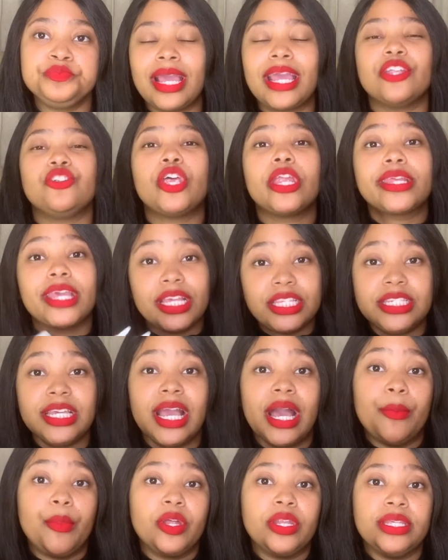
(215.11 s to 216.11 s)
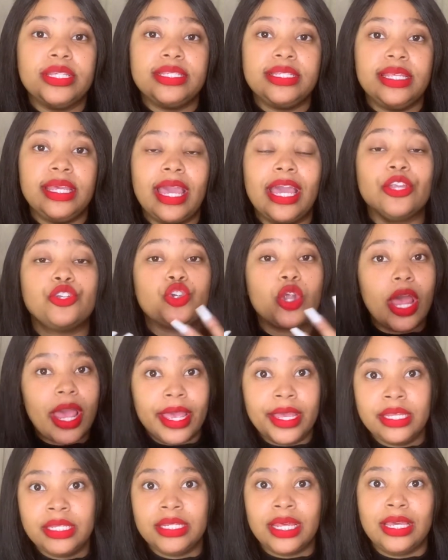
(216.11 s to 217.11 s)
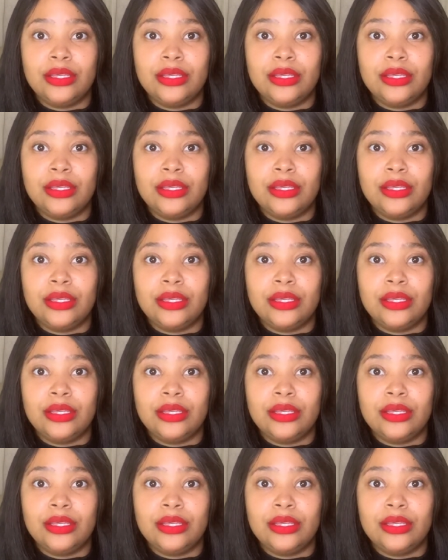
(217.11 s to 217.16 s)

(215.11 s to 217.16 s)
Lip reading: Like I tried catching up, honestly. Guys,